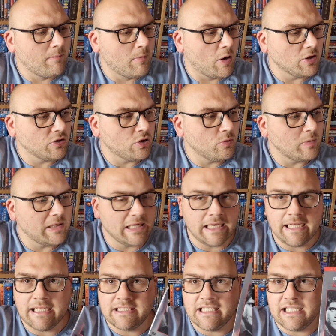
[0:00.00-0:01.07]
what I might do with
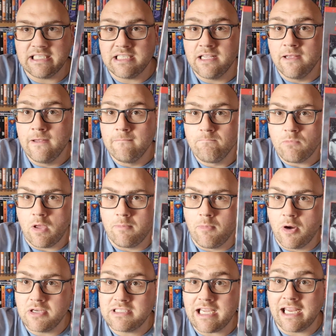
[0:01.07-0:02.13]
these is I
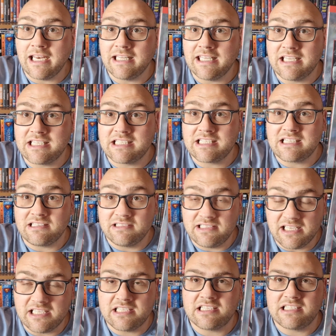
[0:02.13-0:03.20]
might take the
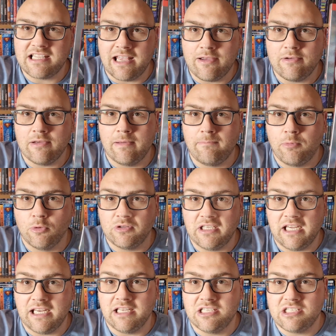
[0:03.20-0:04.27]
discs out and put
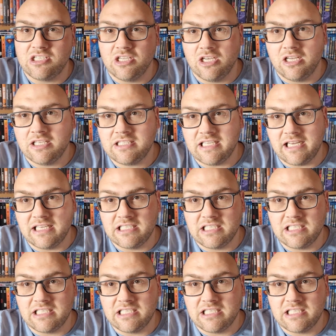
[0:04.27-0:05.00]
the insert